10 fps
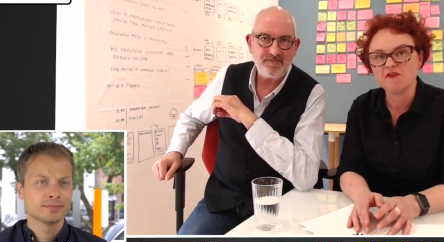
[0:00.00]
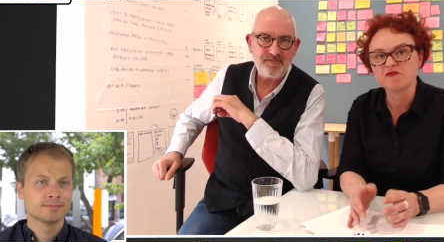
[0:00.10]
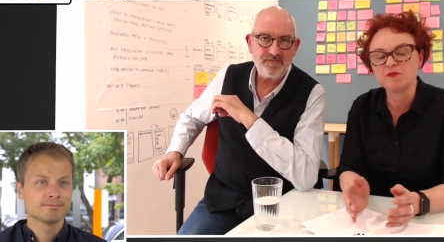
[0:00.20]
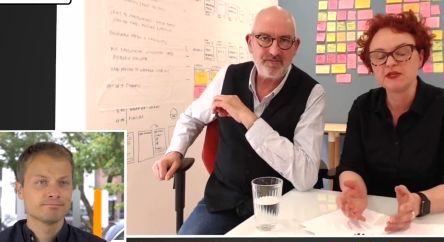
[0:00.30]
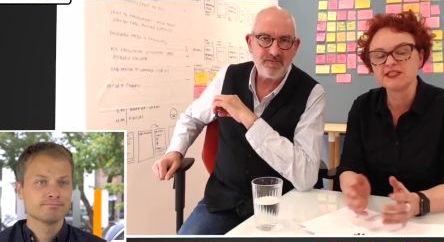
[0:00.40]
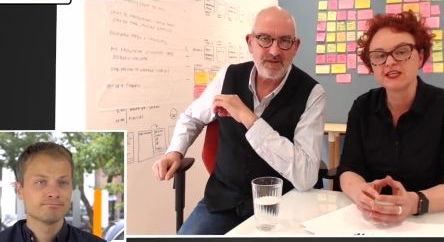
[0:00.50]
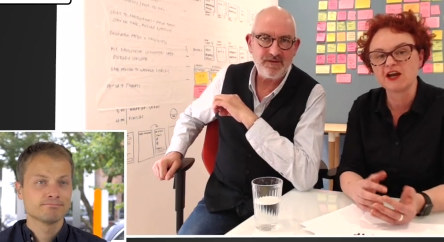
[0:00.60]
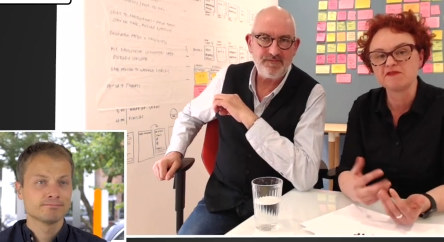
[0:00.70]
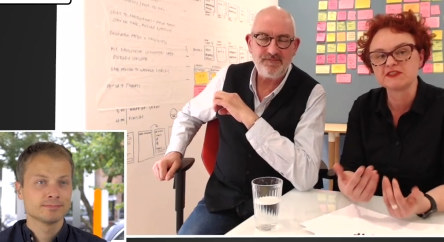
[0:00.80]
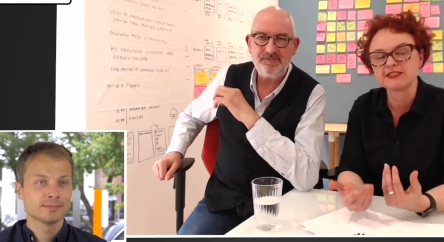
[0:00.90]
Speaker 1: For me,
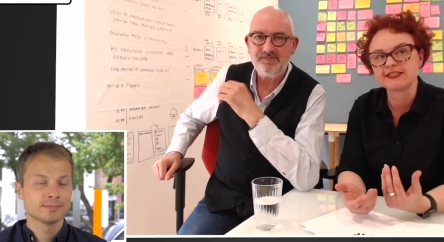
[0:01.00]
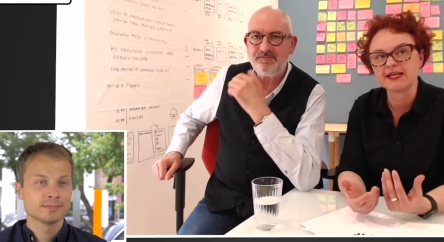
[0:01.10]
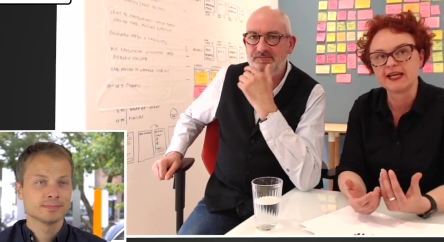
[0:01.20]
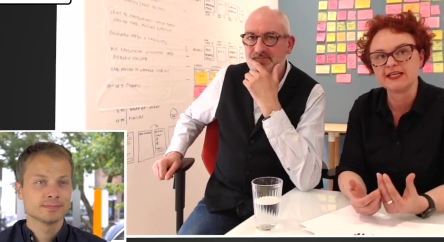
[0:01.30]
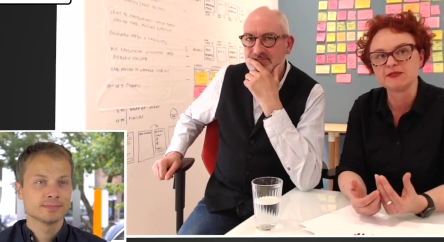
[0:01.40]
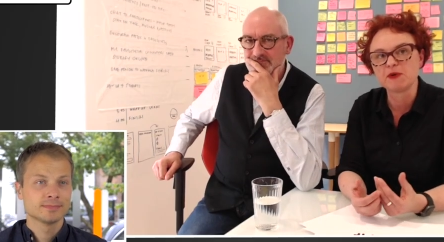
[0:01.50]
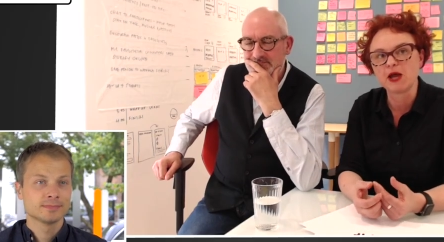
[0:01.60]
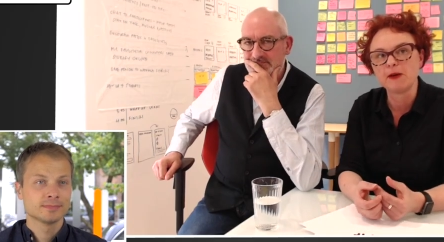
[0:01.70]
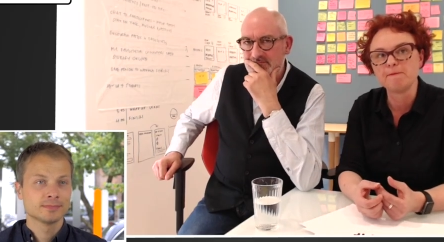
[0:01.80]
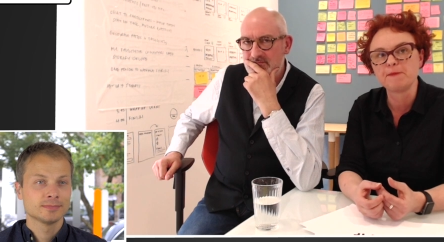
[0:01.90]
service design is
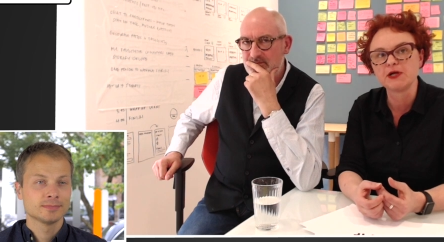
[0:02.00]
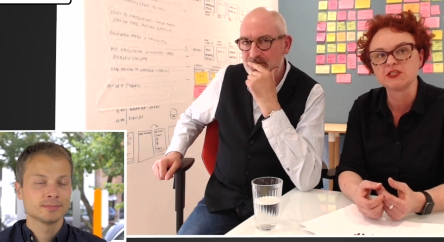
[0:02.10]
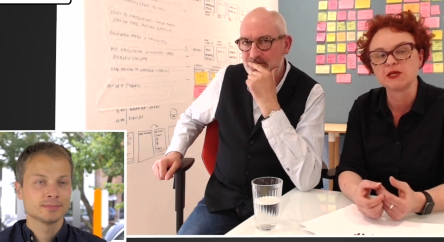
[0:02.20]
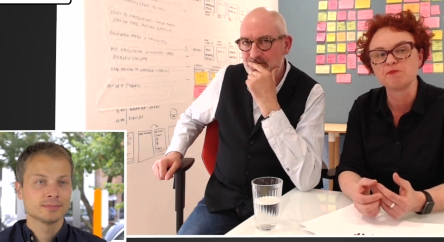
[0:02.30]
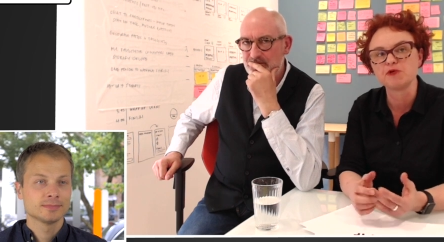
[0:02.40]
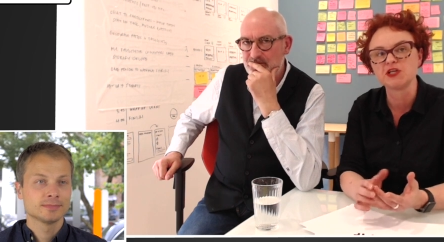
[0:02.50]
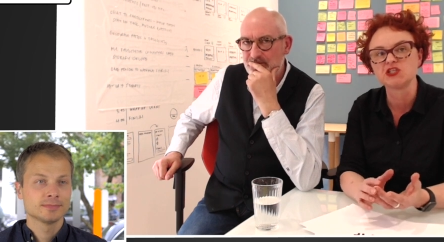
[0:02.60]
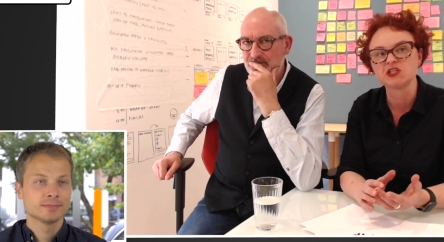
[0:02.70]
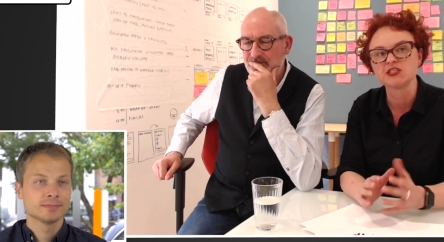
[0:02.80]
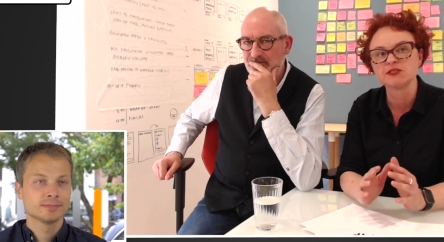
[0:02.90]
about building
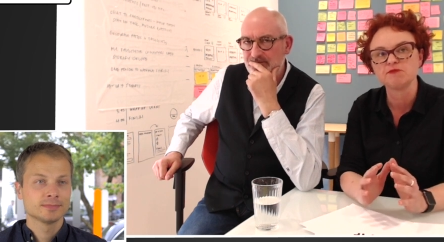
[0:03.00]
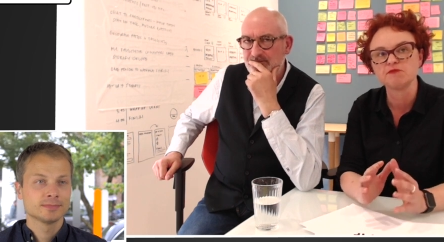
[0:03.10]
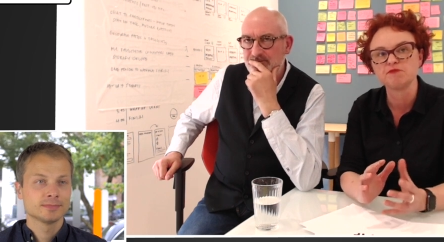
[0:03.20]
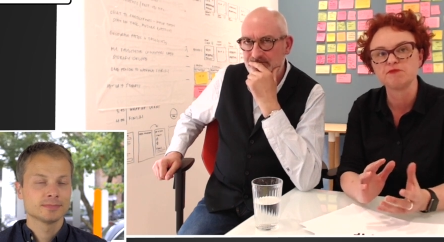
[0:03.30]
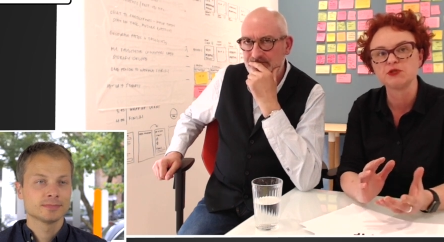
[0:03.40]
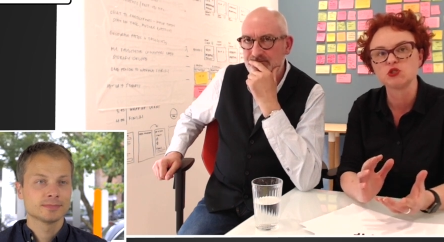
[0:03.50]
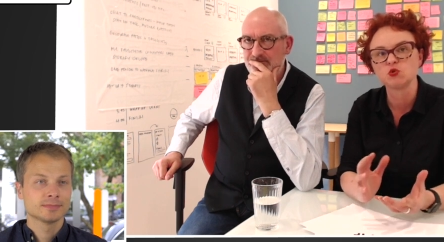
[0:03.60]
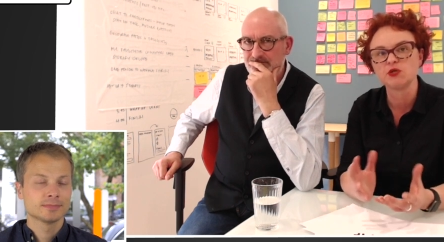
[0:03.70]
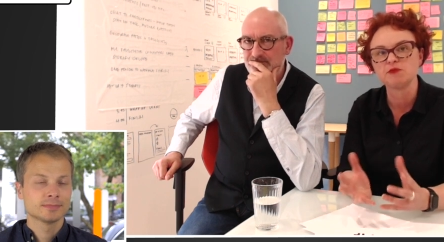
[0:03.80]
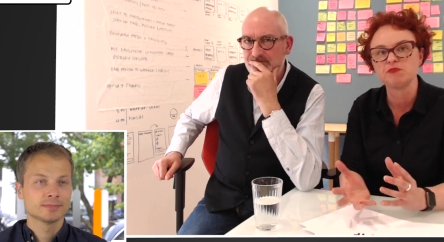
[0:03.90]
bridges
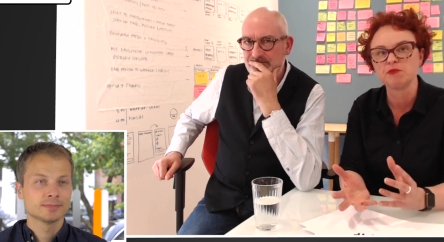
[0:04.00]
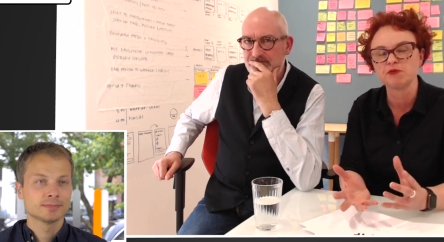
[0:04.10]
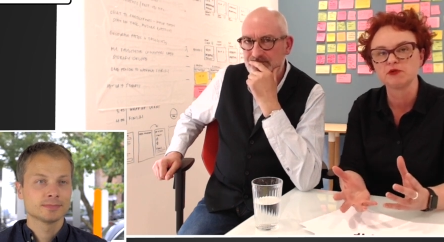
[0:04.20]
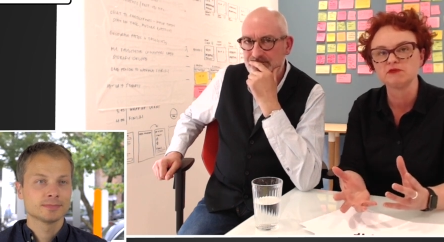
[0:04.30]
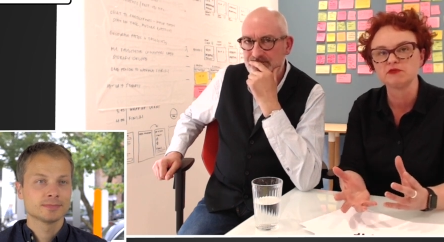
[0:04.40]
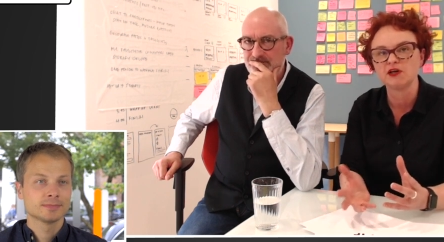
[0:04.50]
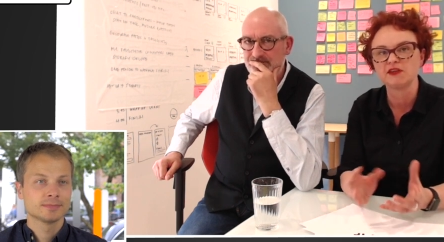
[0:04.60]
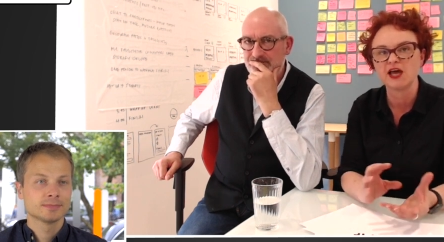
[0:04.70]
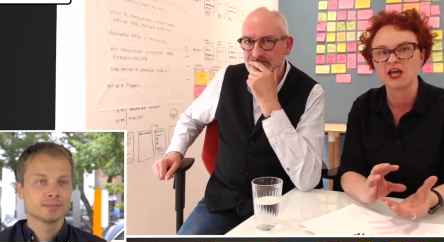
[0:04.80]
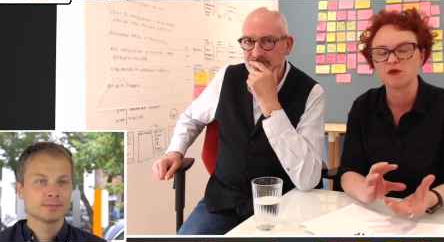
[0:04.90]
between people, and
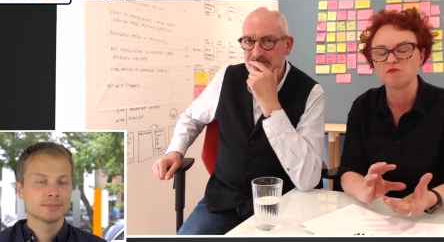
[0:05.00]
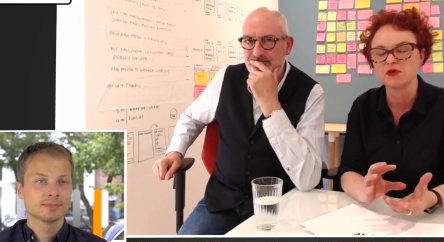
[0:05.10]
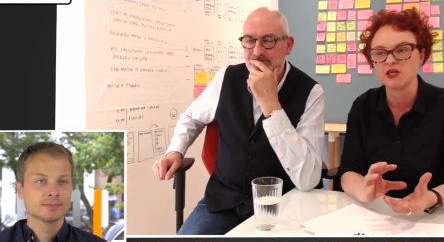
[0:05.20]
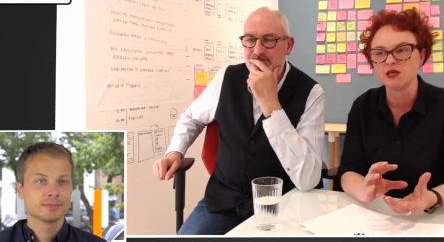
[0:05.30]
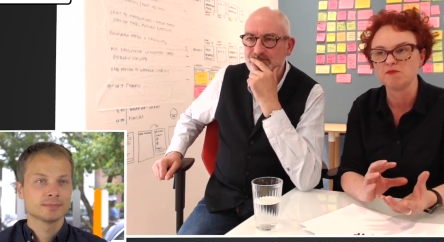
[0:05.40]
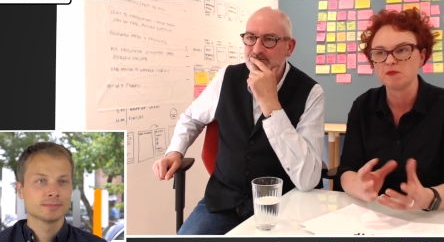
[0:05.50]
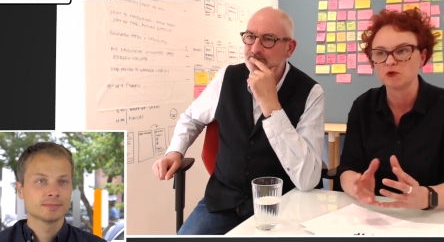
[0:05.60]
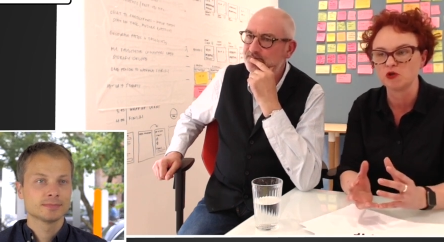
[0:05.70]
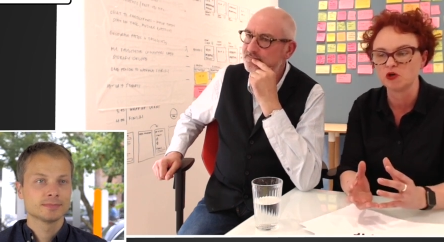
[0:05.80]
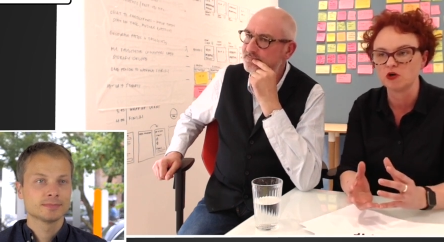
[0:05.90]
that can be people
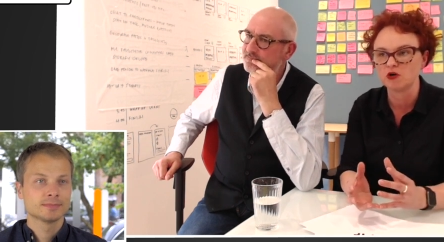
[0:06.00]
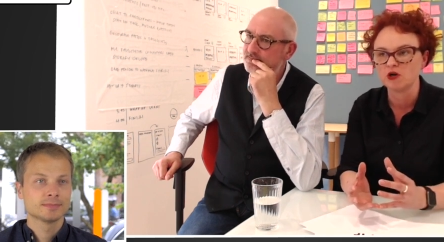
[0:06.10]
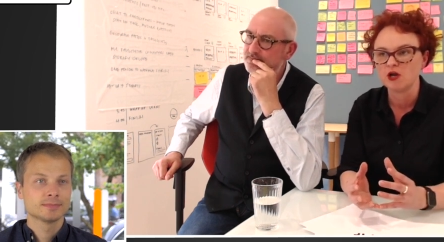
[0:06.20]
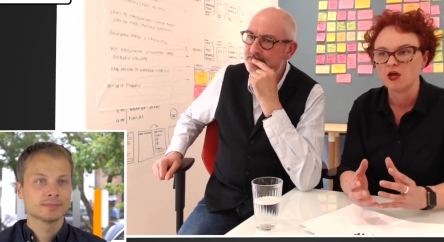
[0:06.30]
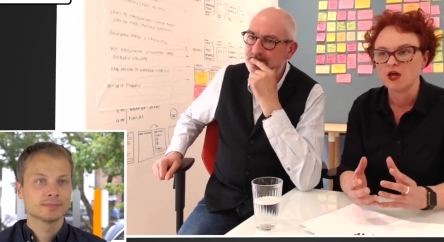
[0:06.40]
who are,